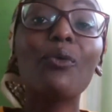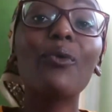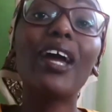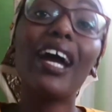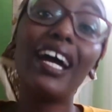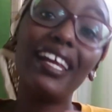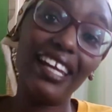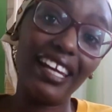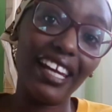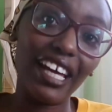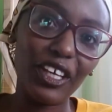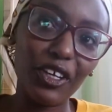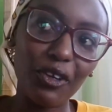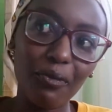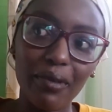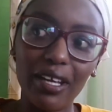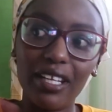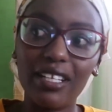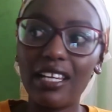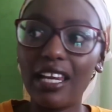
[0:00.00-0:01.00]
We had an
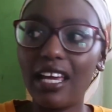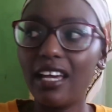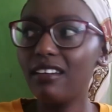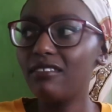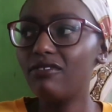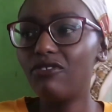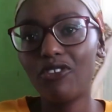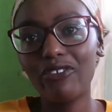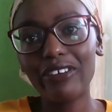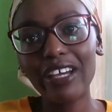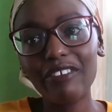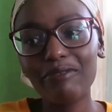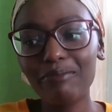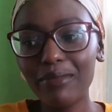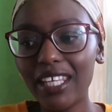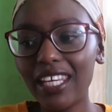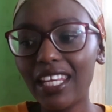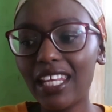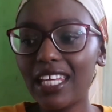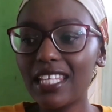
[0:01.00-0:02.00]
argument like for 5
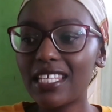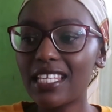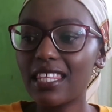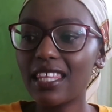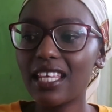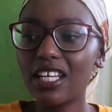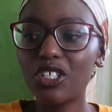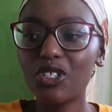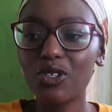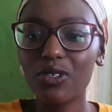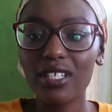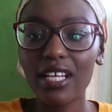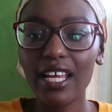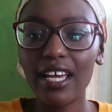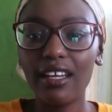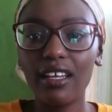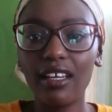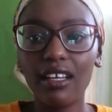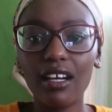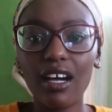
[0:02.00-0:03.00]
minutes, and then she was
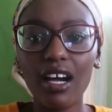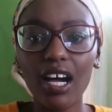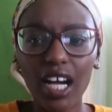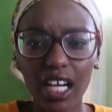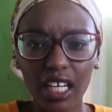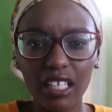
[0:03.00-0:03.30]
like,